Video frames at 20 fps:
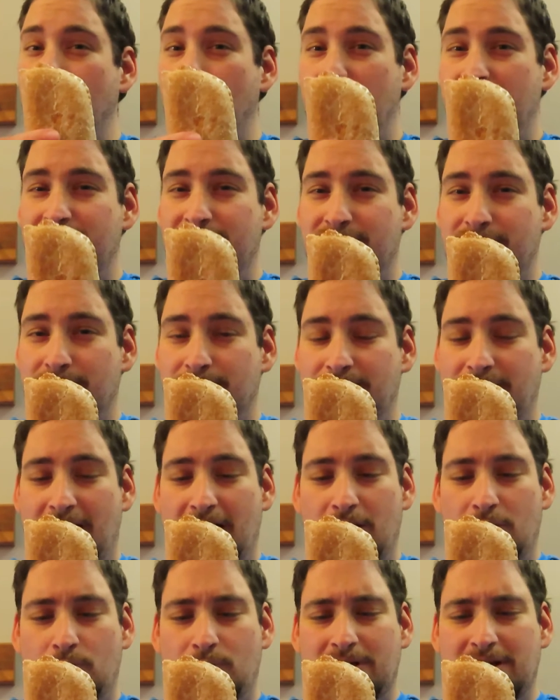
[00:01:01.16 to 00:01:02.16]
away from
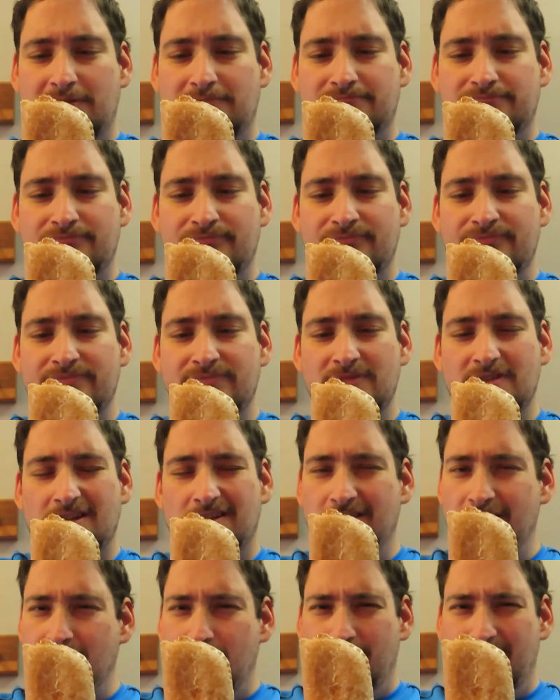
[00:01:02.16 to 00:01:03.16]
Halloween,
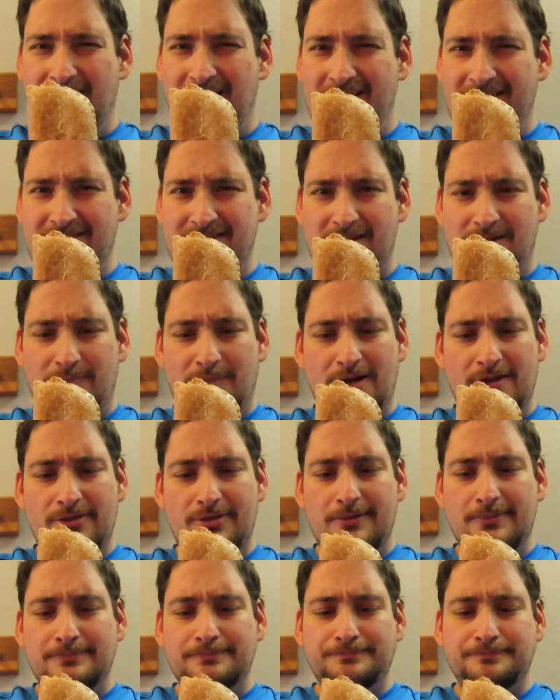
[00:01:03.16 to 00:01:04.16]
a little bit less than a
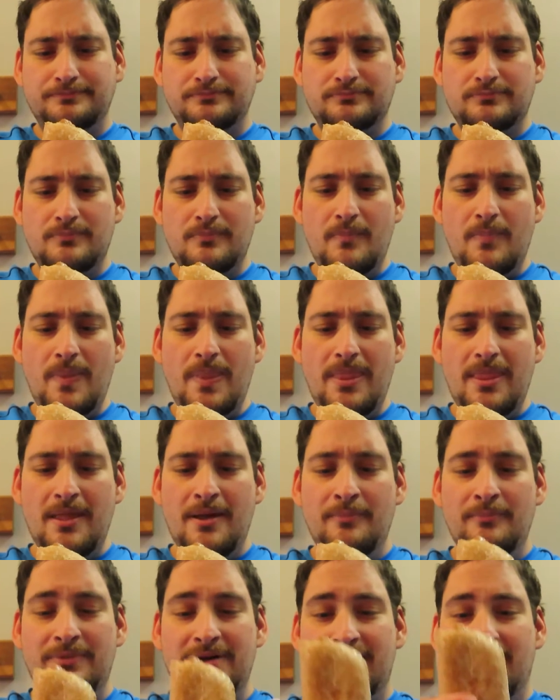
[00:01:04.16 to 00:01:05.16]
month.
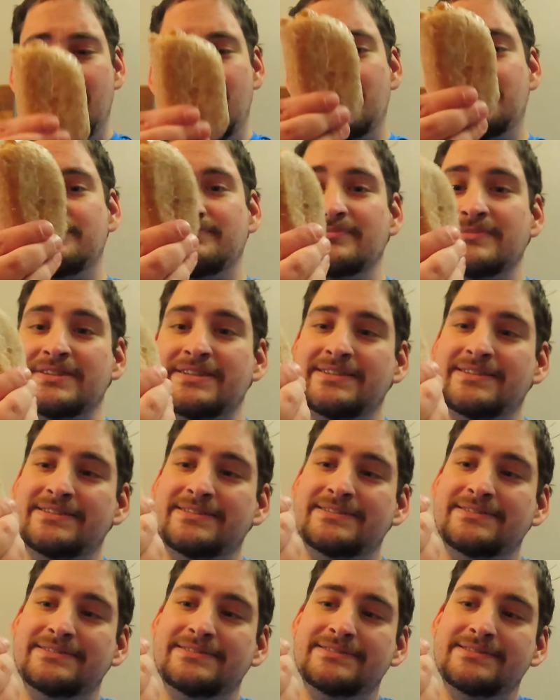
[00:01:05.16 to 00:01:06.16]
But
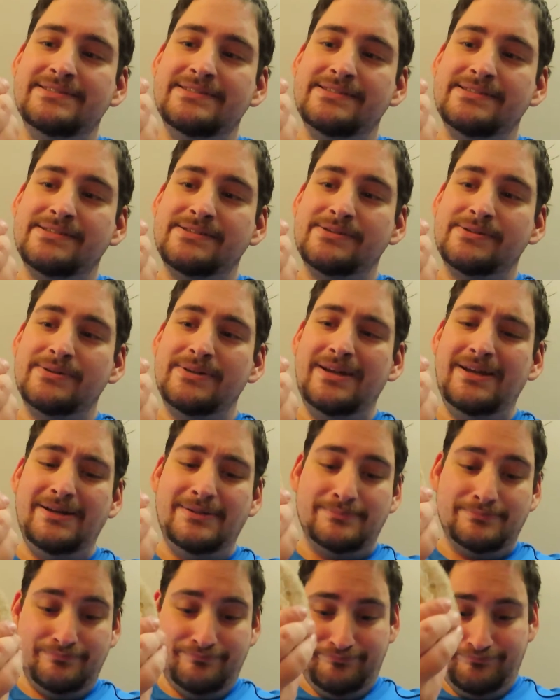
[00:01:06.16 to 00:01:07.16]
so
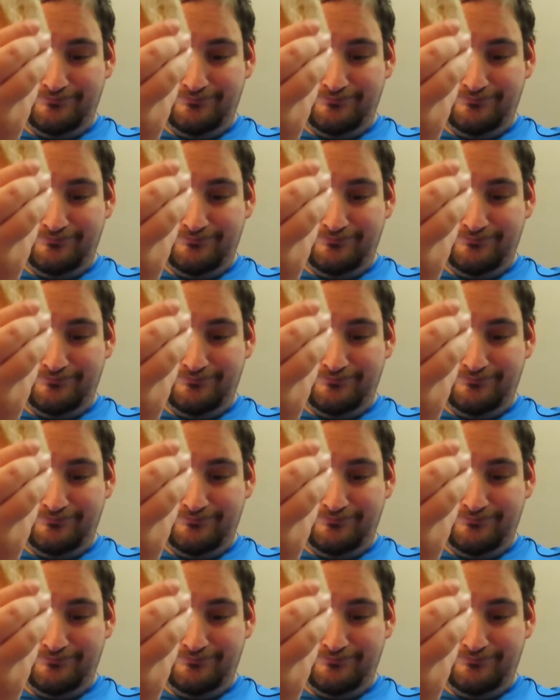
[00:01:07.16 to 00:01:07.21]
yeah,